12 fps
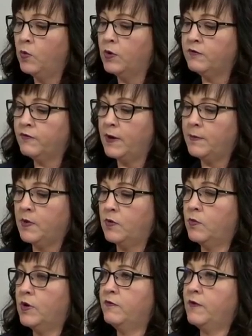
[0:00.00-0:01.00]
What if
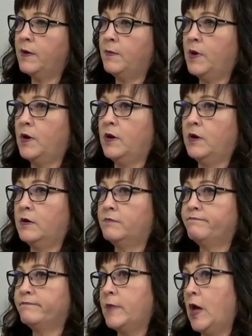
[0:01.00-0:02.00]
I'm what if I'm
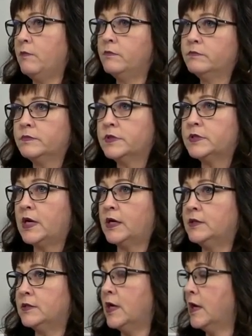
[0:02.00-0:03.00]
a um,
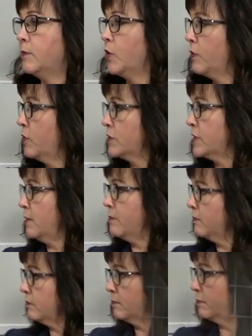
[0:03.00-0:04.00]
second time or third
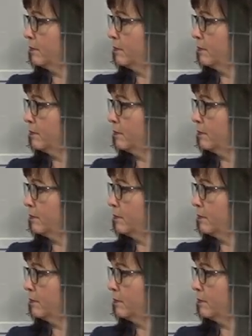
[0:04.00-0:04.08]
time